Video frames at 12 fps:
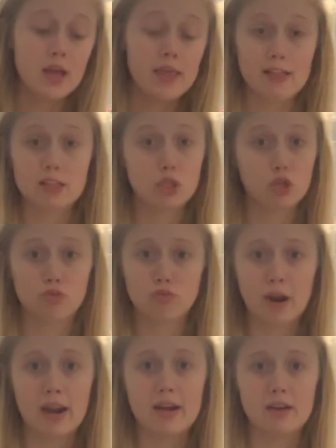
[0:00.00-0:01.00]
That's a
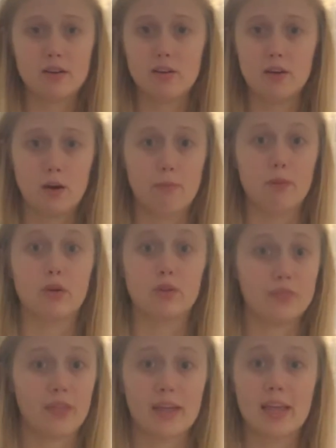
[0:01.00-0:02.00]
great number.
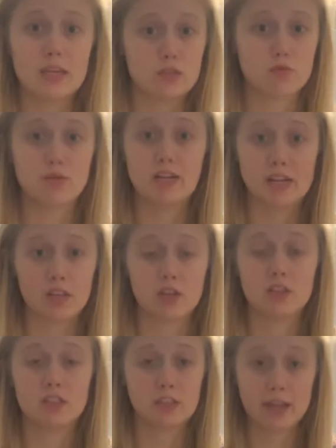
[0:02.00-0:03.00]
Like, it's
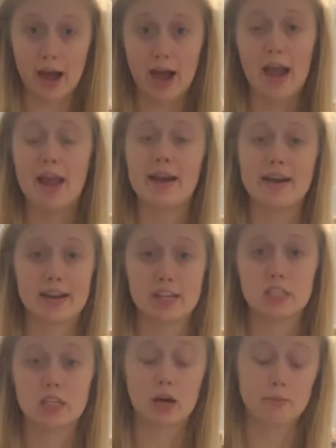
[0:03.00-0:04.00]
ridiculously high and it needs
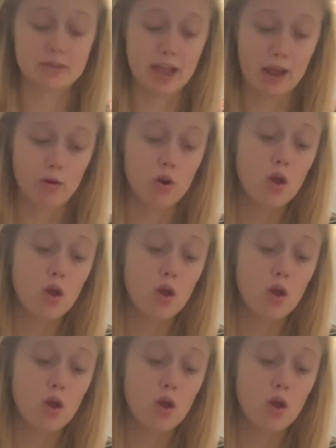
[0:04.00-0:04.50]
to come down.